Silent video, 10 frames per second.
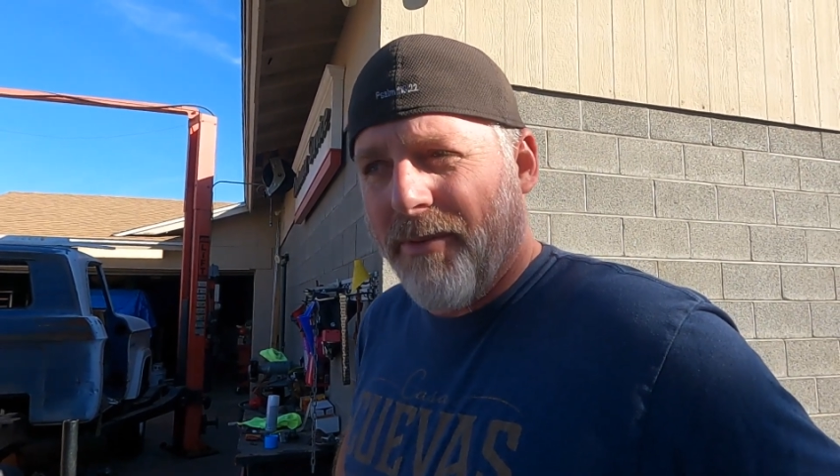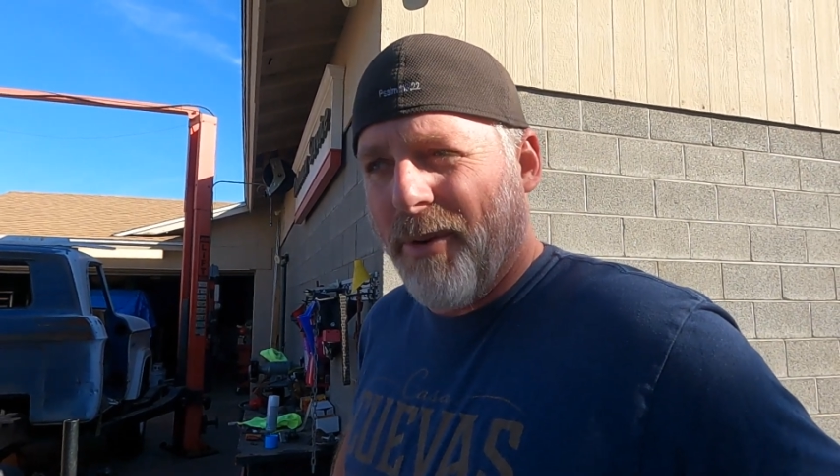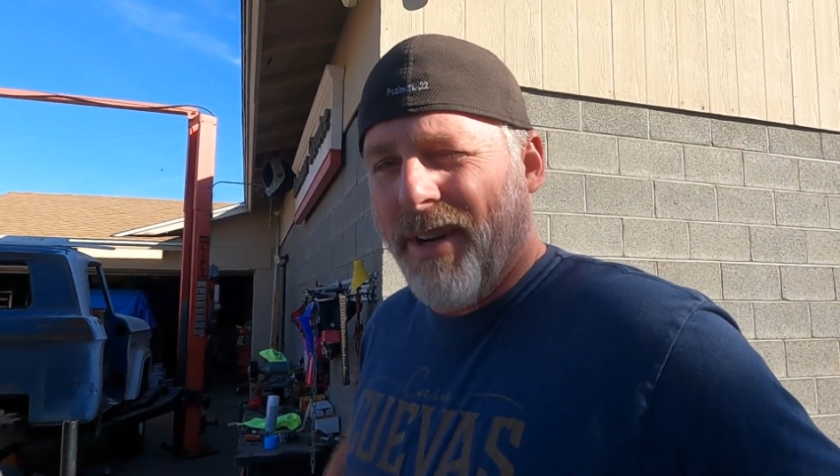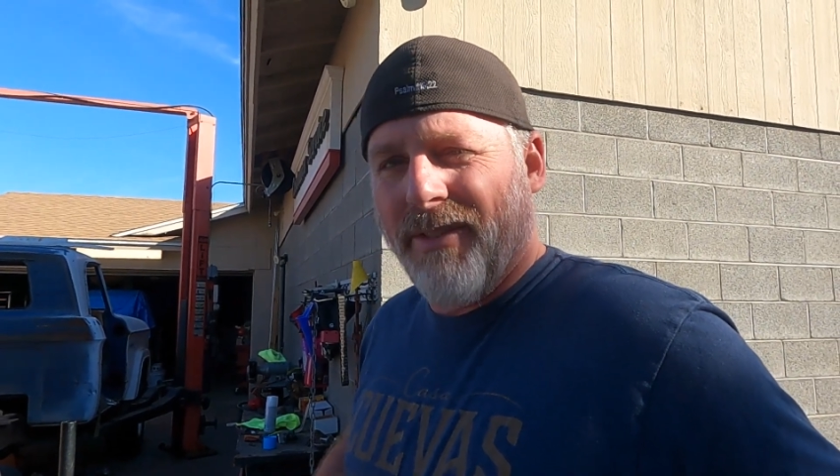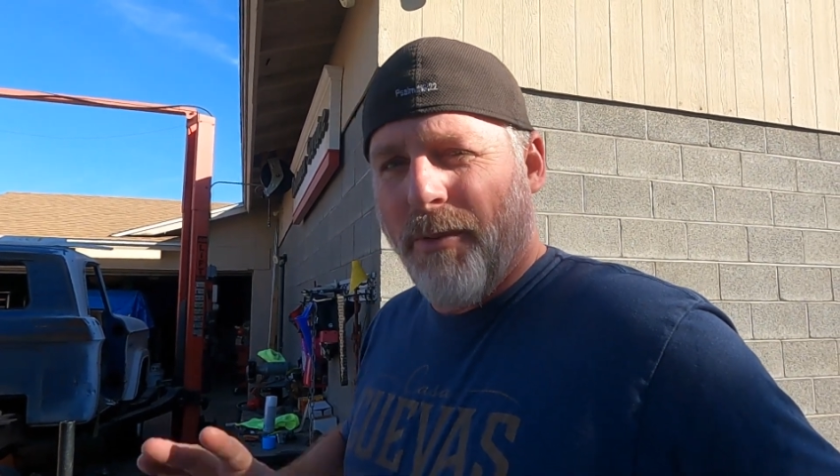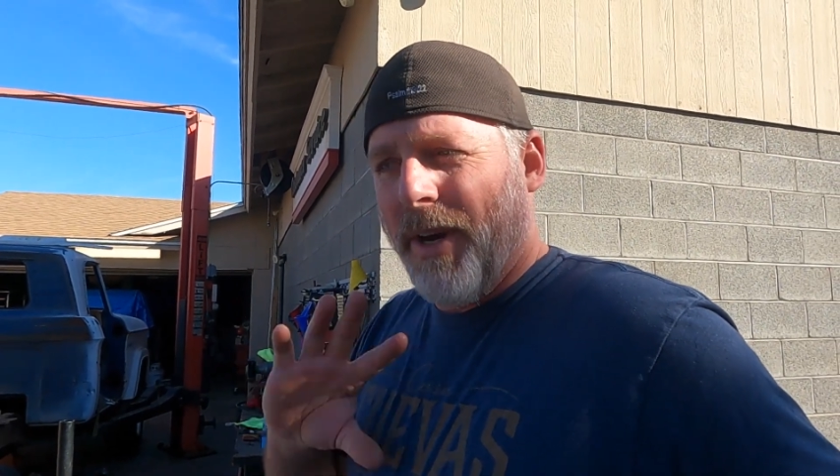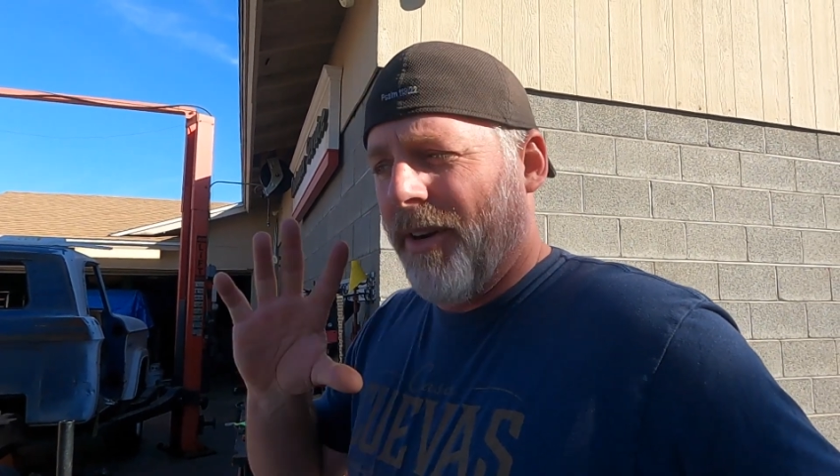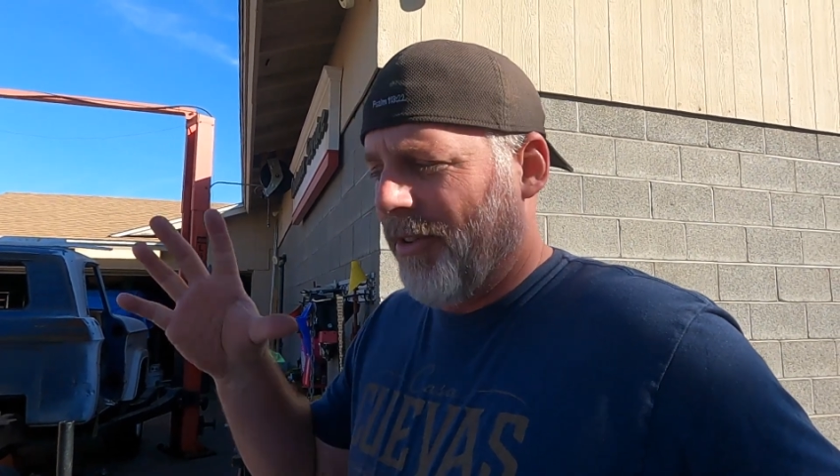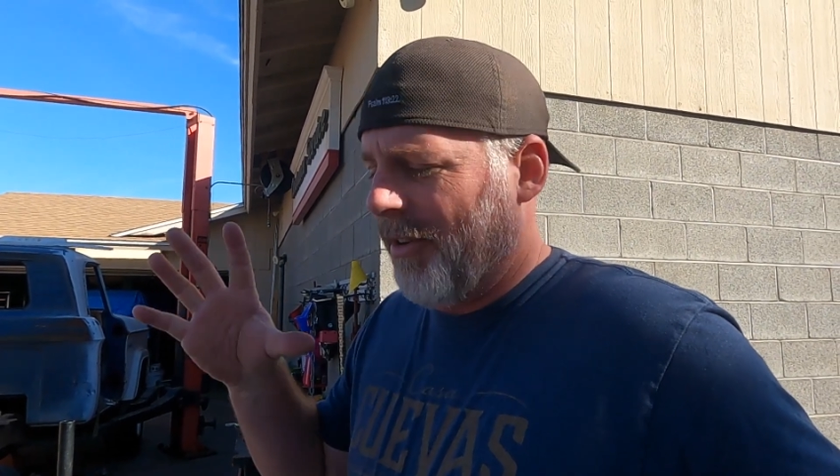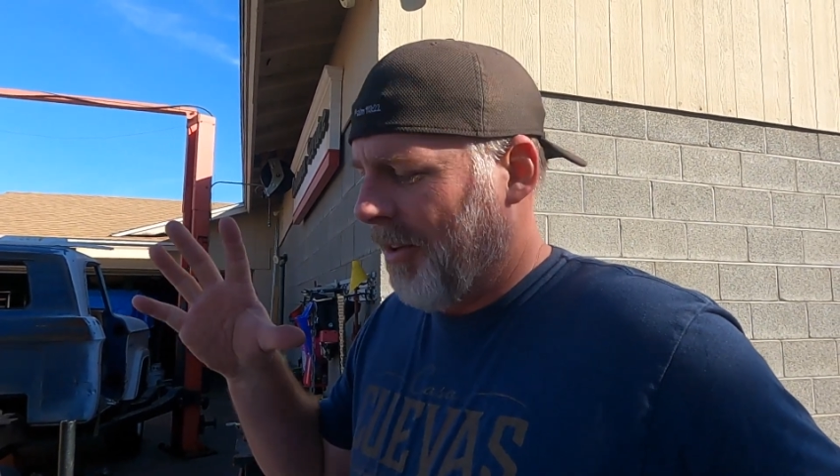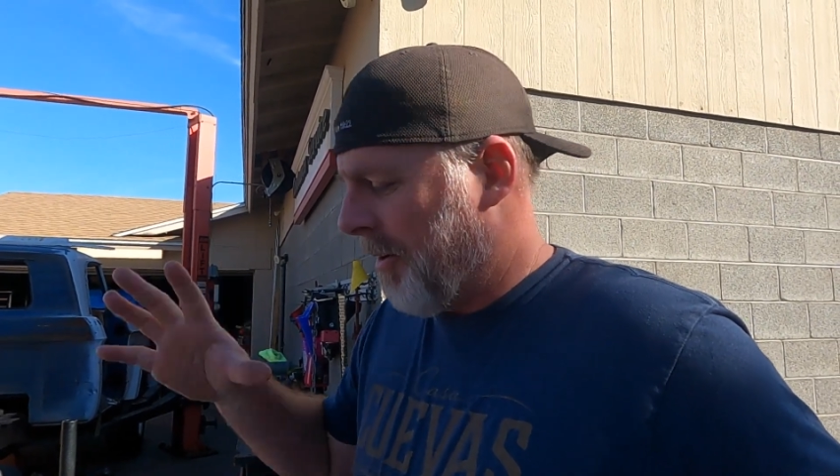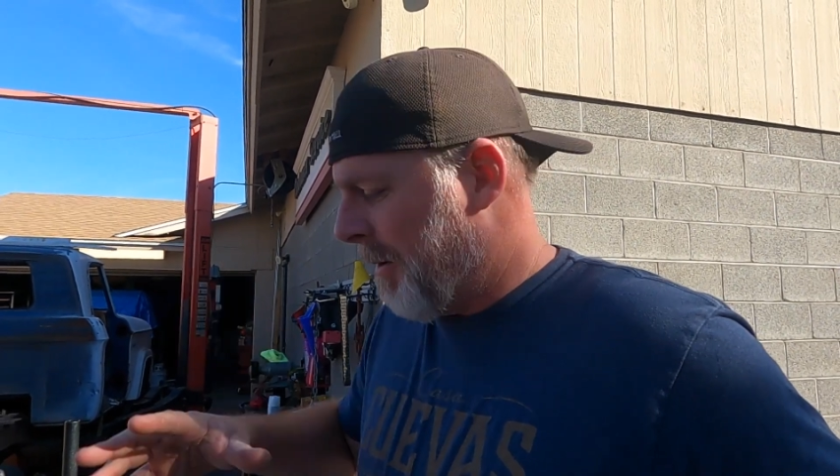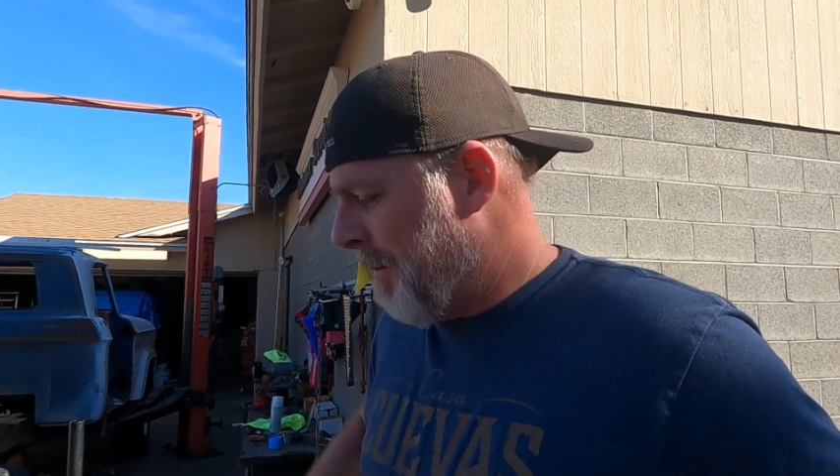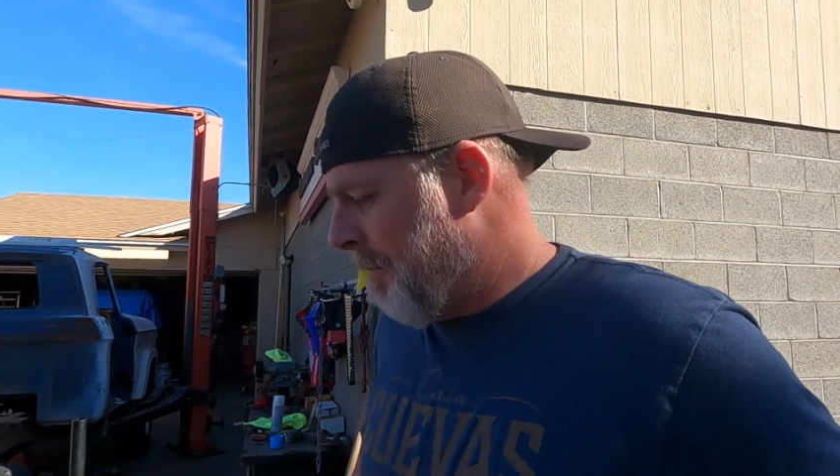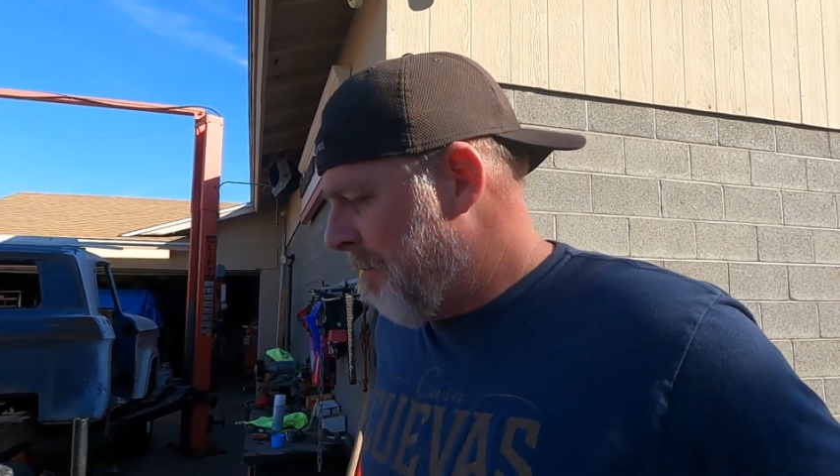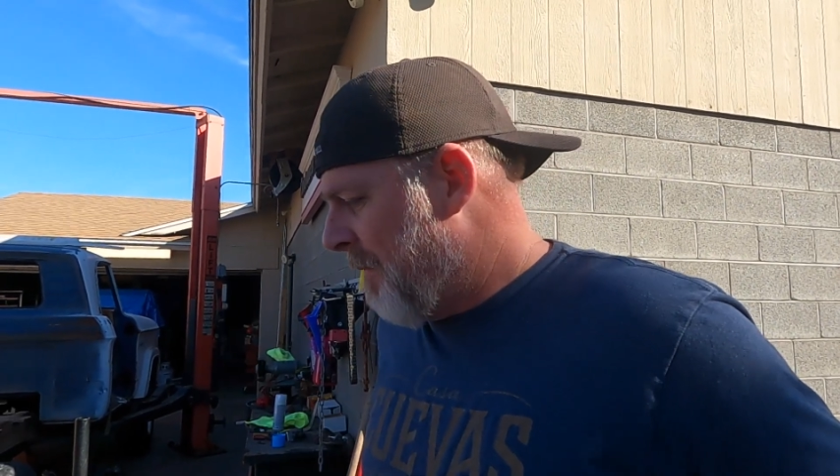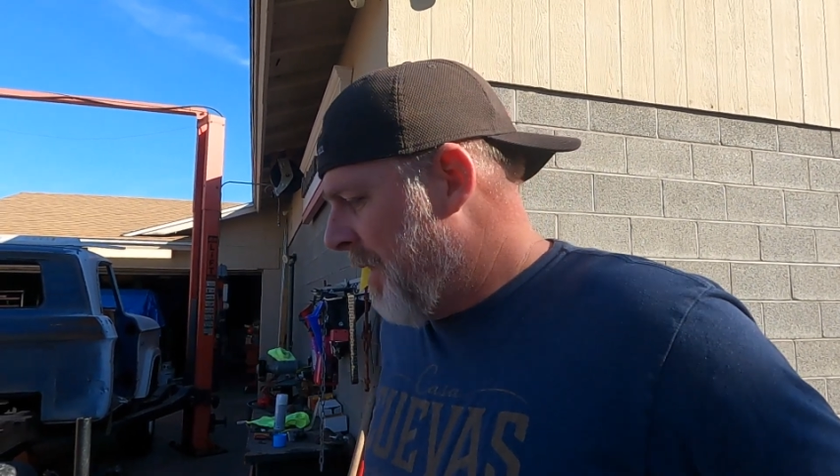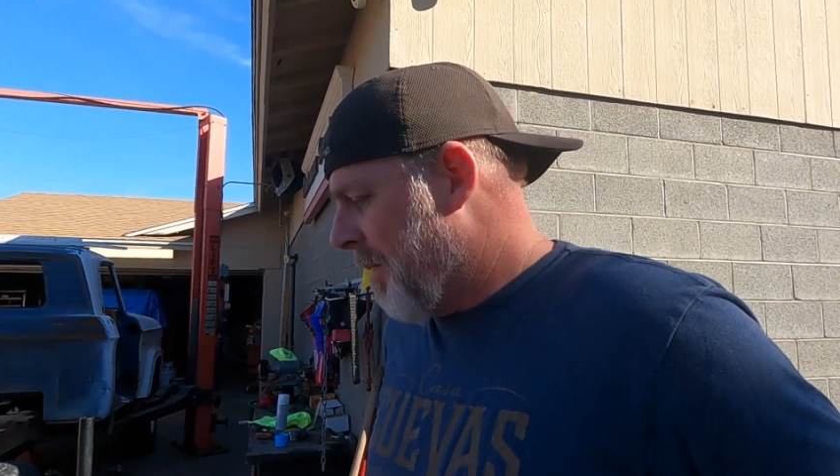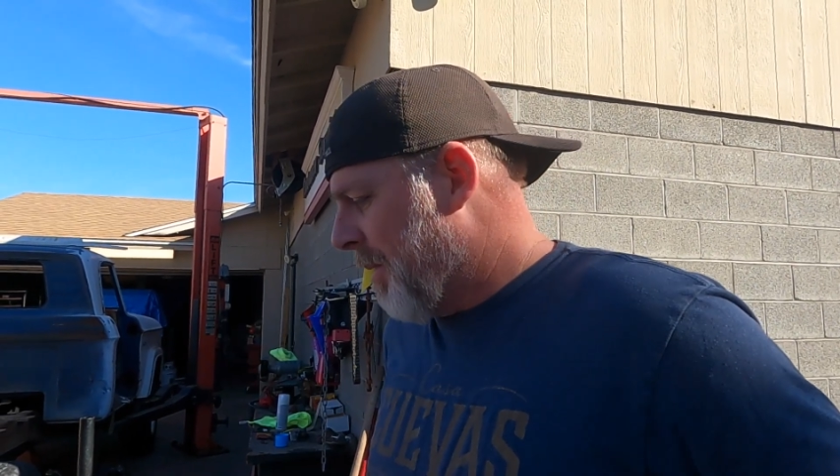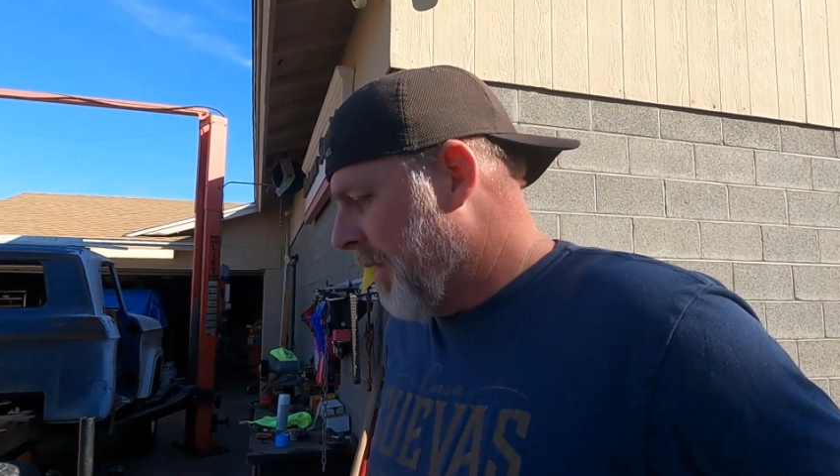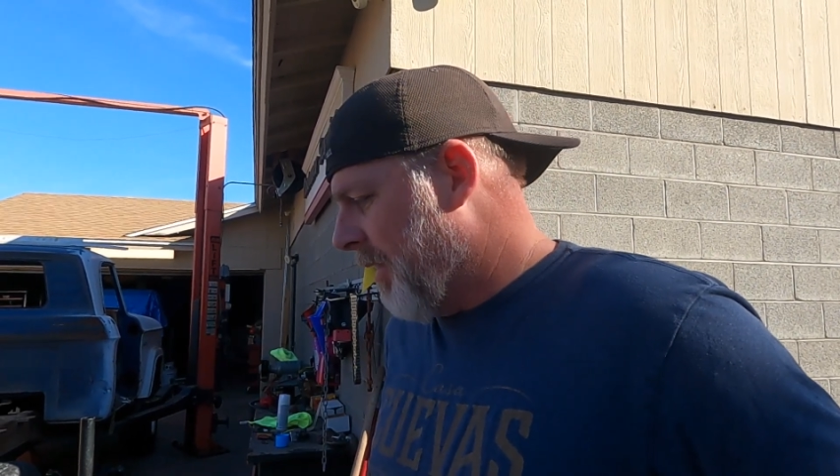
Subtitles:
We ran some errands earlier, but